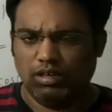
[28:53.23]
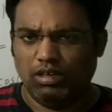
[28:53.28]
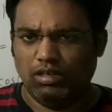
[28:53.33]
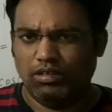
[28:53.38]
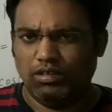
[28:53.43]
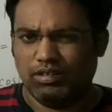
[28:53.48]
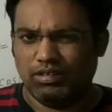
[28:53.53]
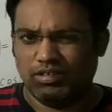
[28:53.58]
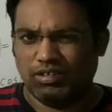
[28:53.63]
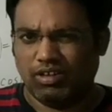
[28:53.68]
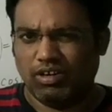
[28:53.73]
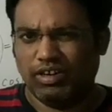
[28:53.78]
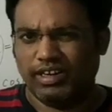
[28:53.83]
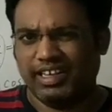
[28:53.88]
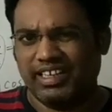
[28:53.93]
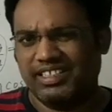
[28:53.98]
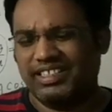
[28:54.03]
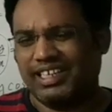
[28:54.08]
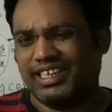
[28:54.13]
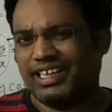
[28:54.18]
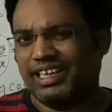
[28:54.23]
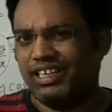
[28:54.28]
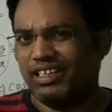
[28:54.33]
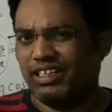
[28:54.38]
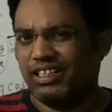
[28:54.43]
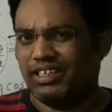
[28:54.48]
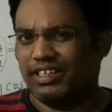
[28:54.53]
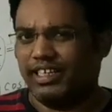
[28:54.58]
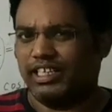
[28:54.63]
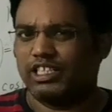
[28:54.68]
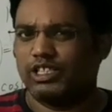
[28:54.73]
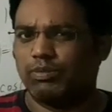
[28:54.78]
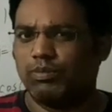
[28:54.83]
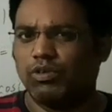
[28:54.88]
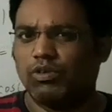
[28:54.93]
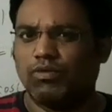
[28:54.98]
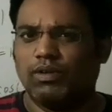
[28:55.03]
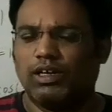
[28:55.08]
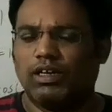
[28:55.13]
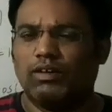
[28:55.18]
Not exactly the textbook
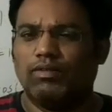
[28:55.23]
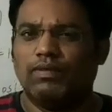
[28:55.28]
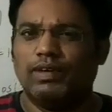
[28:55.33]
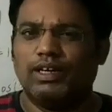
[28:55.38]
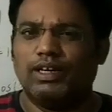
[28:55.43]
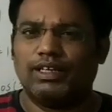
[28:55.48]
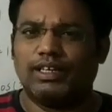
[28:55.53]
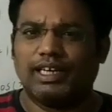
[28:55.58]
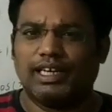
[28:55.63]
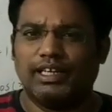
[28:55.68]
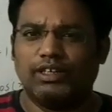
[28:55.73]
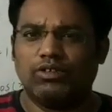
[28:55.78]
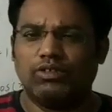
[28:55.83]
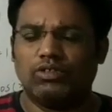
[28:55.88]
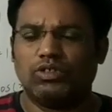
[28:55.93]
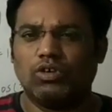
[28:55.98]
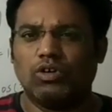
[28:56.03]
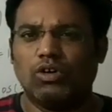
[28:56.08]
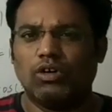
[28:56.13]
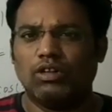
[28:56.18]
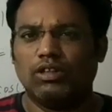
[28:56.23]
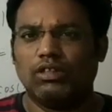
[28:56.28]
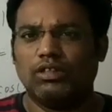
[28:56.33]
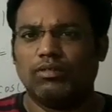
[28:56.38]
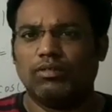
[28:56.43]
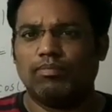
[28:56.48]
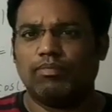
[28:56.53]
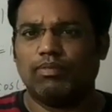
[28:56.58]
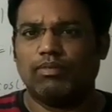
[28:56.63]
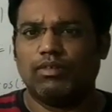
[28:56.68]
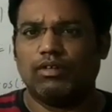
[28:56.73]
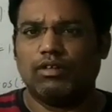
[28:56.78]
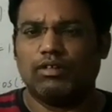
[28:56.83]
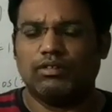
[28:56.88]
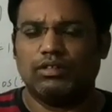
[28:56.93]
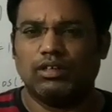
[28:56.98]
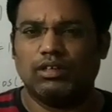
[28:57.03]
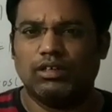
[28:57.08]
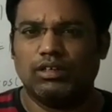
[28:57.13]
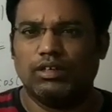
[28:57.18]
one. We'll try to solve
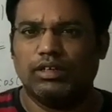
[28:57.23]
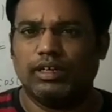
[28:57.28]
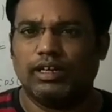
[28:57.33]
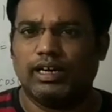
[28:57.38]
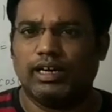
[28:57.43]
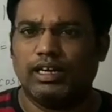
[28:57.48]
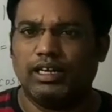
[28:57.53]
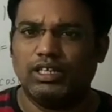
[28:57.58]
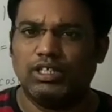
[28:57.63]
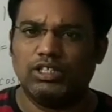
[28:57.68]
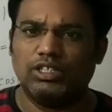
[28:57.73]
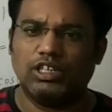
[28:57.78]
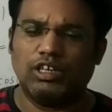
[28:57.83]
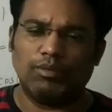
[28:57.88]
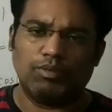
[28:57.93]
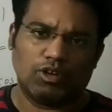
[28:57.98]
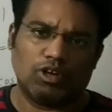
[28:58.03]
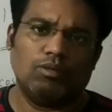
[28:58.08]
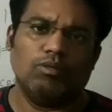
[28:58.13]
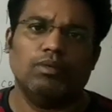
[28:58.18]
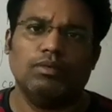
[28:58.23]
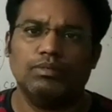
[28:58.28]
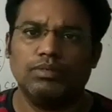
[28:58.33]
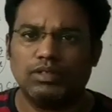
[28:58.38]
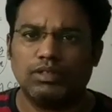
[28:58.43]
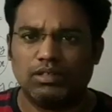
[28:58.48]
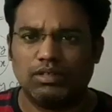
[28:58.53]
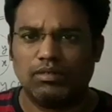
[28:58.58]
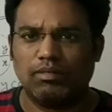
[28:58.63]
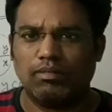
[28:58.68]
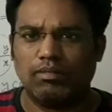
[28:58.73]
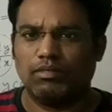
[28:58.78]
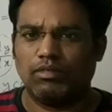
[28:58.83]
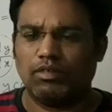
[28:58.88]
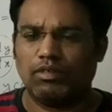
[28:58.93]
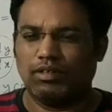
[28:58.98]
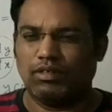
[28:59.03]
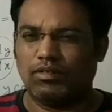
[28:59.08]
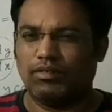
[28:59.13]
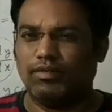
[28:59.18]
the additional problems.
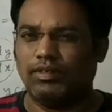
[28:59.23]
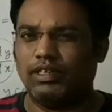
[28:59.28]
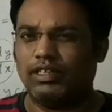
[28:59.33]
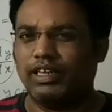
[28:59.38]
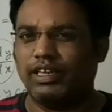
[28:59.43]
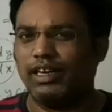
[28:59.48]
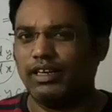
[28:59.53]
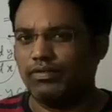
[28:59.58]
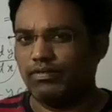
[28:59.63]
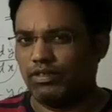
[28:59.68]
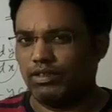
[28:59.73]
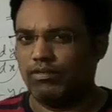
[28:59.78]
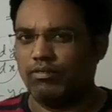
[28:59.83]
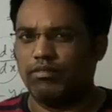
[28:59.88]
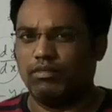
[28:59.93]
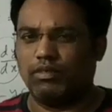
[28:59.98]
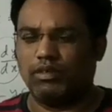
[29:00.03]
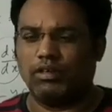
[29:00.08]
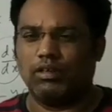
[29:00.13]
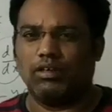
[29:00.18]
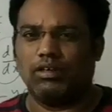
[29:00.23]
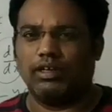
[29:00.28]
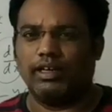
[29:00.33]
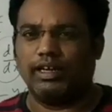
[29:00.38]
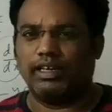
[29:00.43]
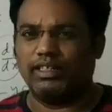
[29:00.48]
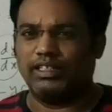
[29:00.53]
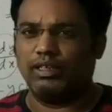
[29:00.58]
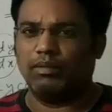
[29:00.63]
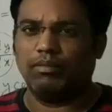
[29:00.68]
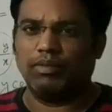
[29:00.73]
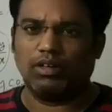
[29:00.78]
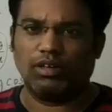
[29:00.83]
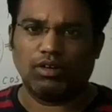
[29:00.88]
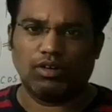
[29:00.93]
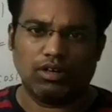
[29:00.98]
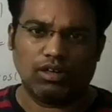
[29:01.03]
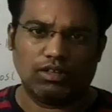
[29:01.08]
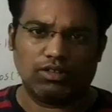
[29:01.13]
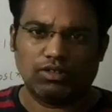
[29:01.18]
We'll get from example and
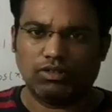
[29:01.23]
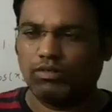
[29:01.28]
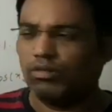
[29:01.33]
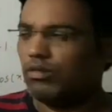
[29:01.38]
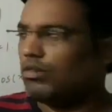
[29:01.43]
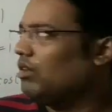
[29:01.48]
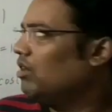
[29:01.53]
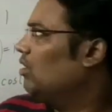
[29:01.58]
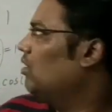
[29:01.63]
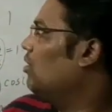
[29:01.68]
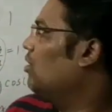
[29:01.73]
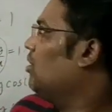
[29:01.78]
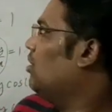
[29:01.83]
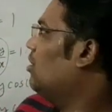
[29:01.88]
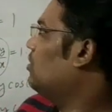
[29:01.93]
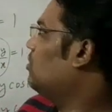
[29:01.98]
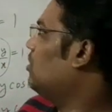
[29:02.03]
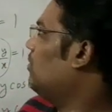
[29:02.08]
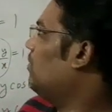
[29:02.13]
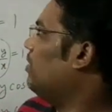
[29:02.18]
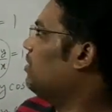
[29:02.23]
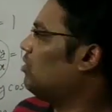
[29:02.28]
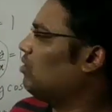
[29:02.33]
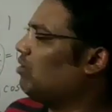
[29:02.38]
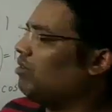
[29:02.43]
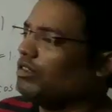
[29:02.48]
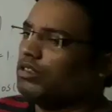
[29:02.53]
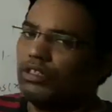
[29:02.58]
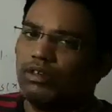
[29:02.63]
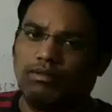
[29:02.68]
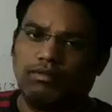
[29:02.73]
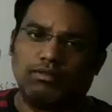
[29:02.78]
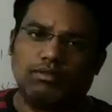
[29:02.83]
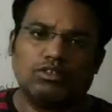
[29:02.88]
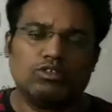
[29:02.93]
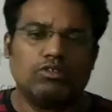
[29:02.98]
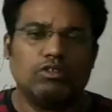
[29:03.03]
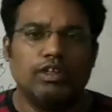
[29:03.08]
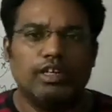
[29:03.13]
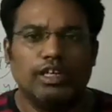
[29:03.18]
also. So we'll solve some
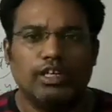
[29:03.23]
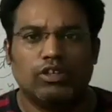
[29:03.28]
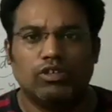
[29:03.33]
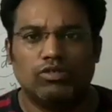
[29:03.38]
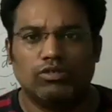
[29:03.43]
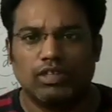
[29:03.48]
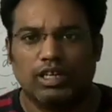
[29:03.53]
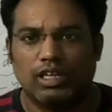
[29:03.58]
20 to 30